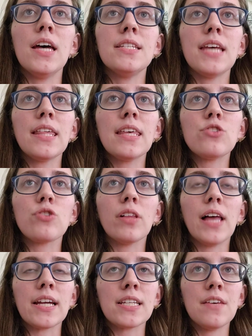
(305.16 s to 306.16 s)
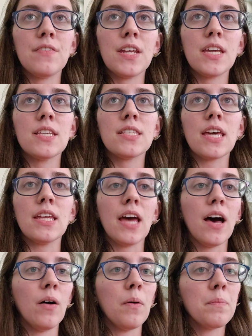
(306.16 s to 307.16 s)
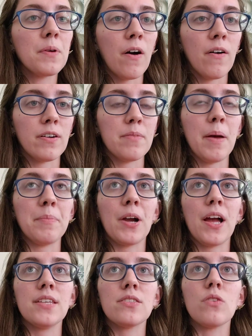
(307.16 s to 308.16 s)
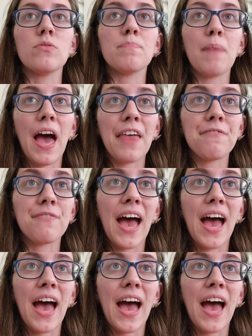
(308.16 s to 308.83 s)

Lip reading: Daily drill activities can help Connor memorize those math